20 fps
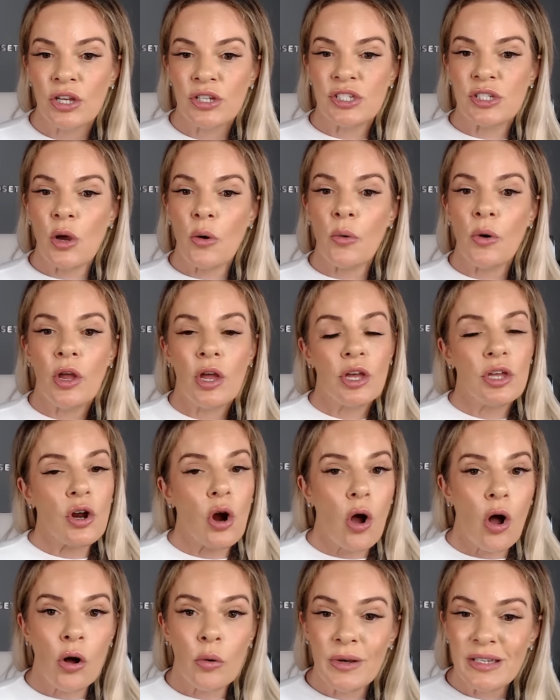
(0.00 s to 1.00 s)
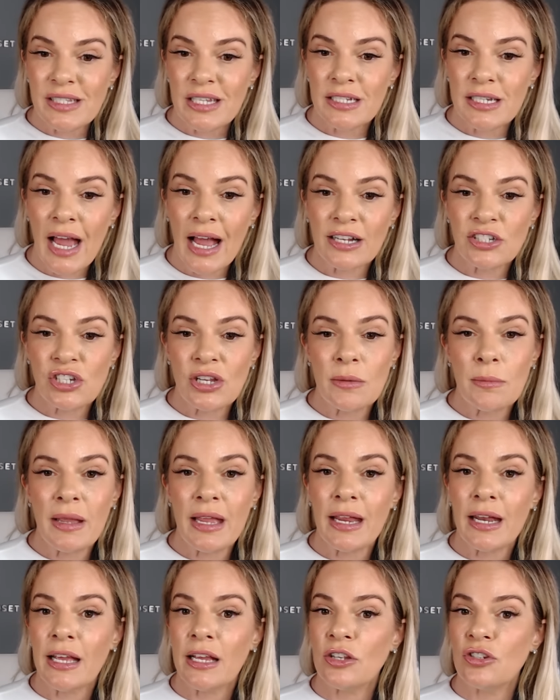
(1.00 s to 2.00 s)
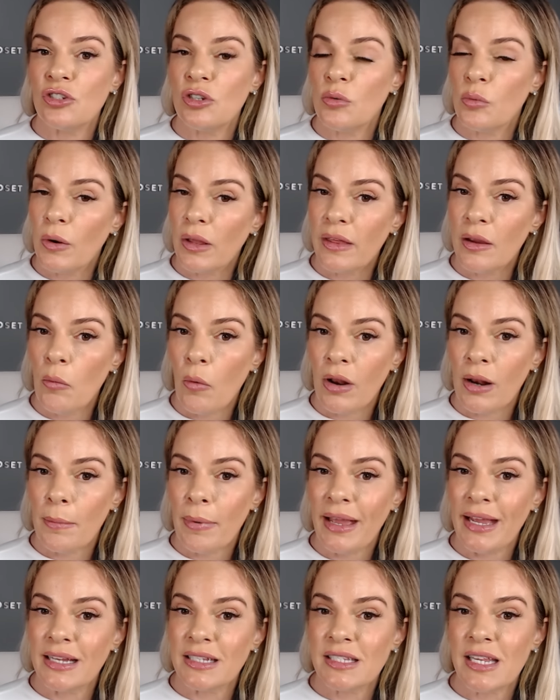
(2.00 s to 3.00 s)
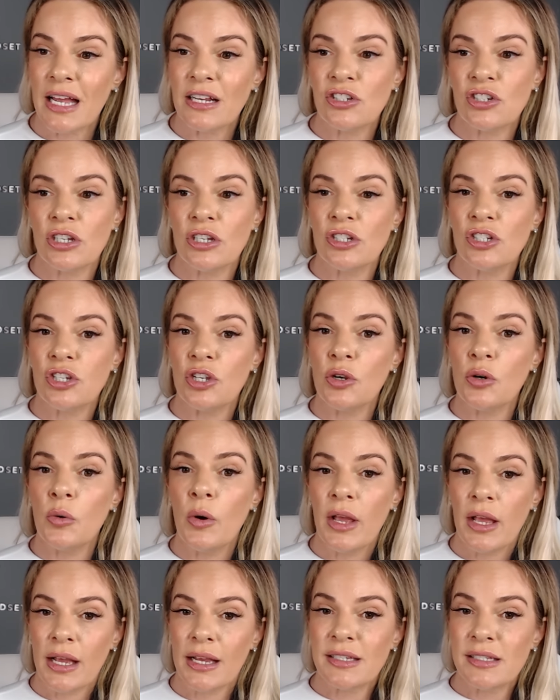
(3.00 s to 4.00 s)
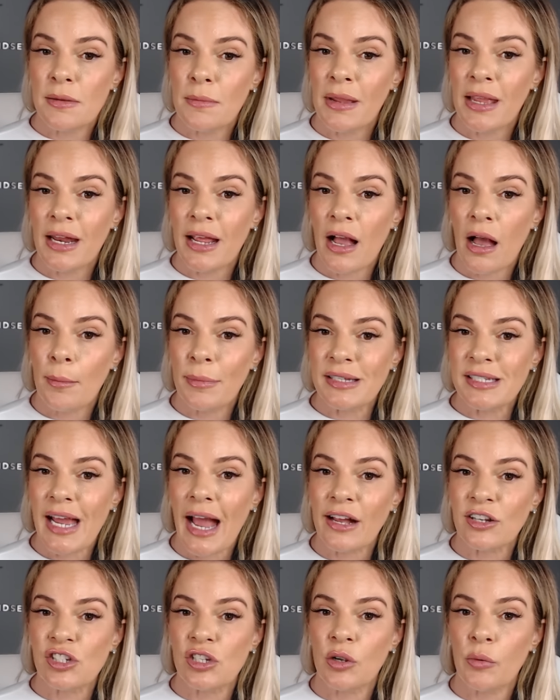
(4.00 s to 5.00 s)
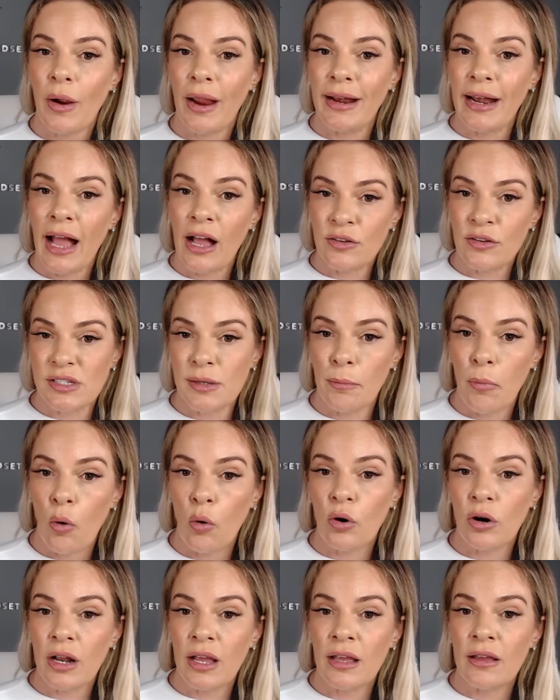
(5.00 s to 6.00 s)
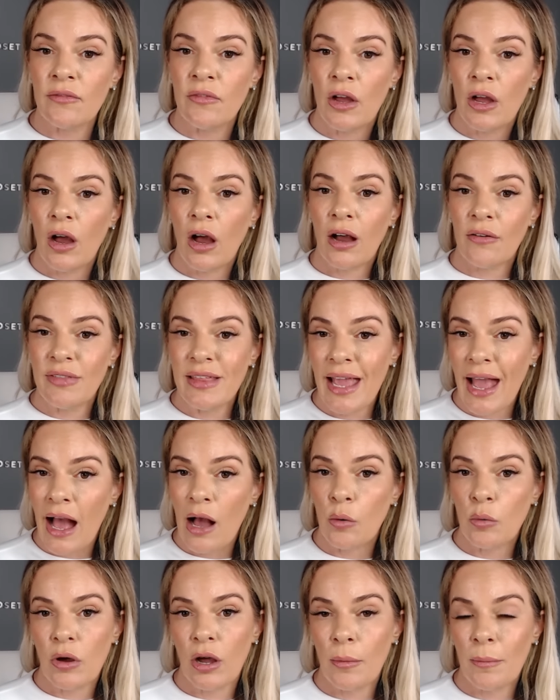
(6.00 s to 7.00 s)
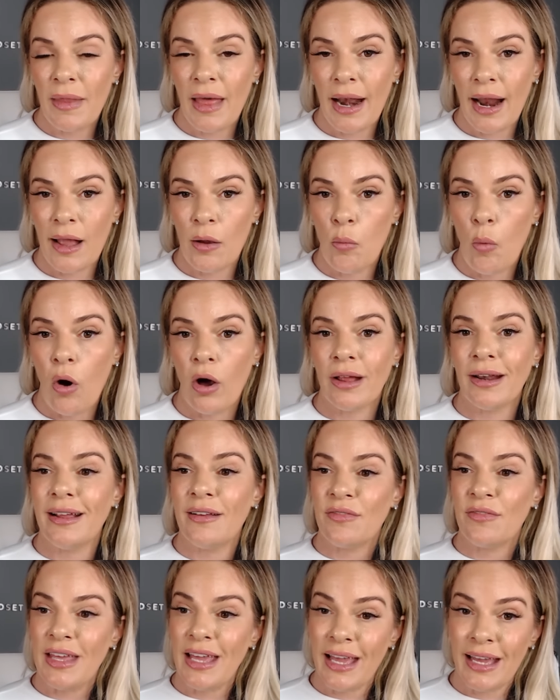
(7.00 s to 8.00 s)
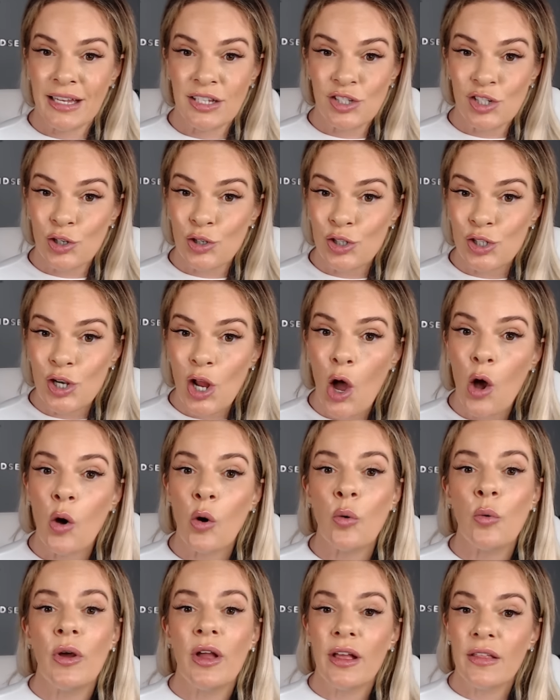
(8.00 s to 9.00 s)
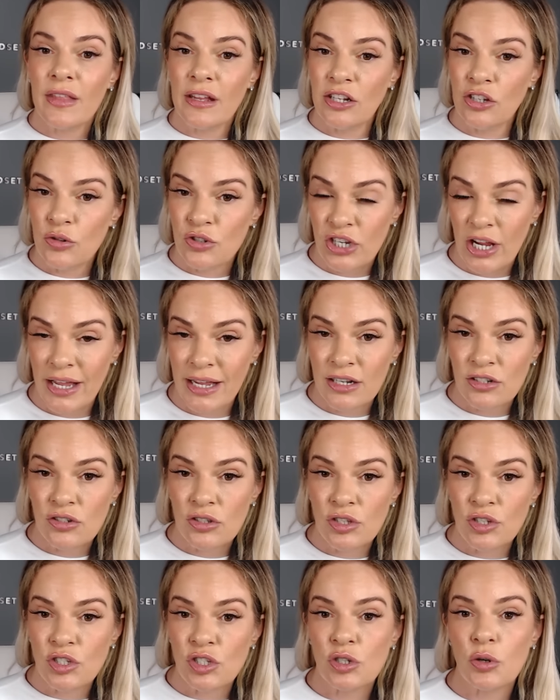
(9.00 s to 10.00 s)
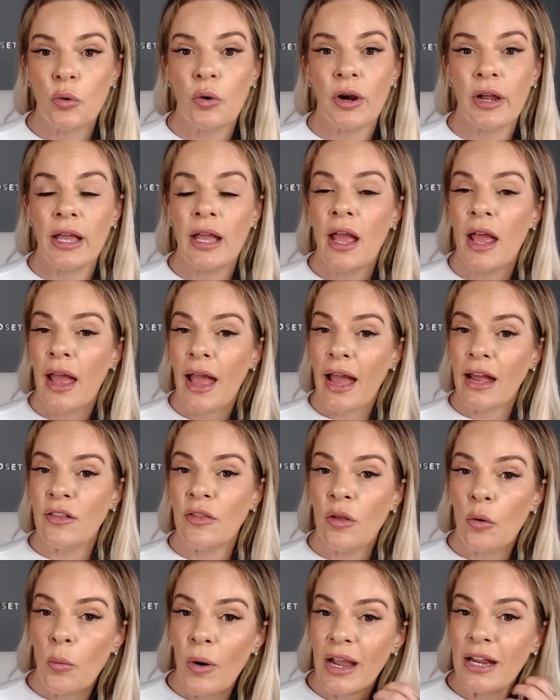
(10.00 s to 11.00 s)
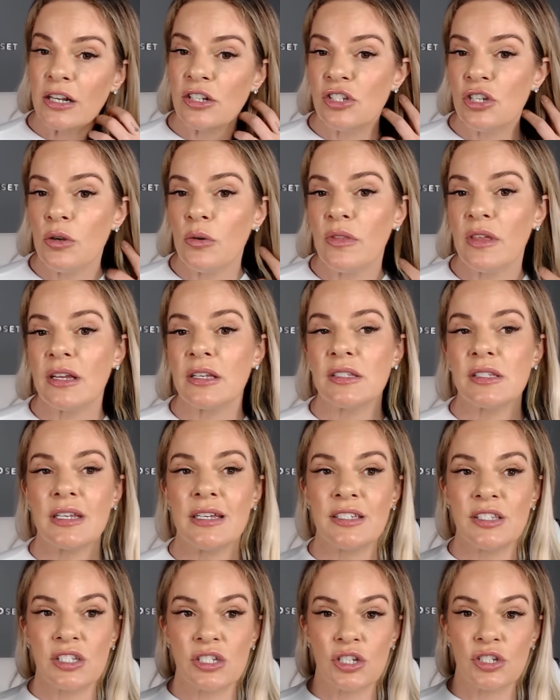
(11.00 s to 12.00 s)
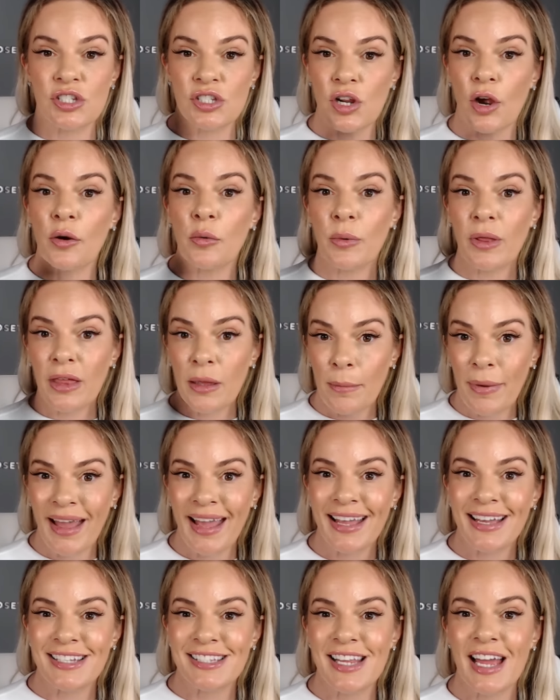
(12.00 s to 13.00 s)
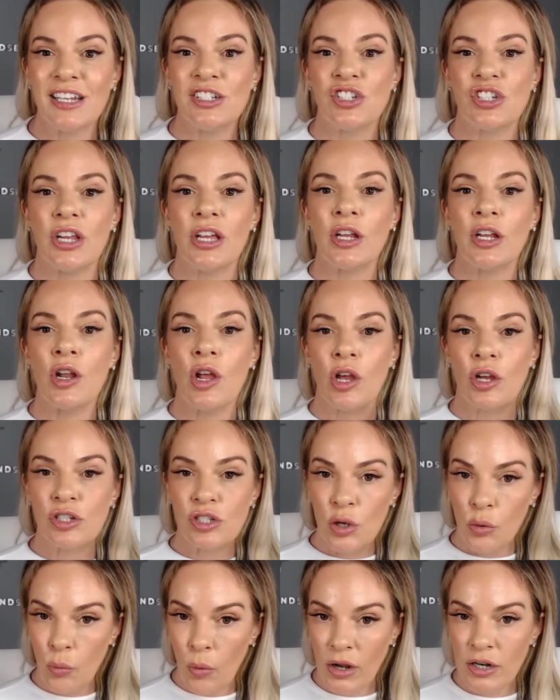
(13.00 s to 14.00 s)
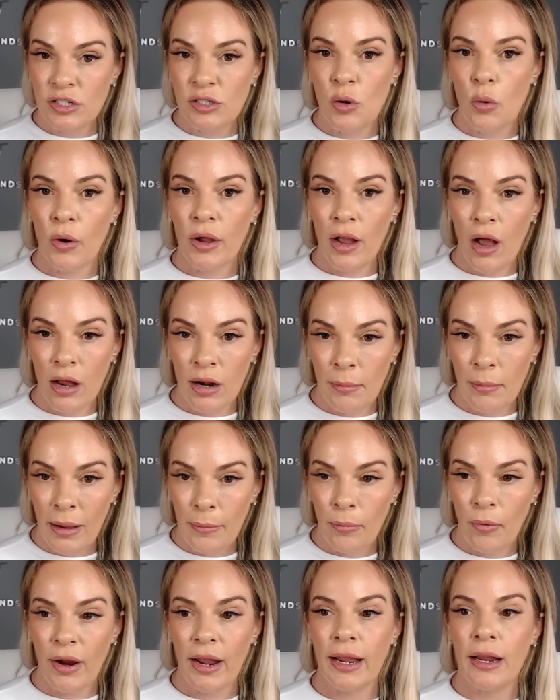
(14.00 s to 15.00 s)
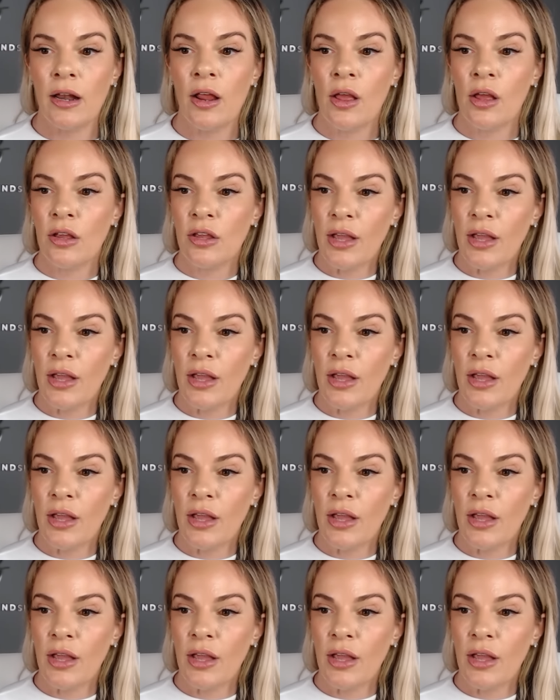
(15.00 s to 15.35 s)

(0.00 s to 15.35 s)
So you're always attaching meanings. You really want to pay attention to, is the meaning I'm attaching right now supportive of the outcome that I want? If the answer is no, then you change the story. And the way to do this is to start really paying attention to what is going on in my brain.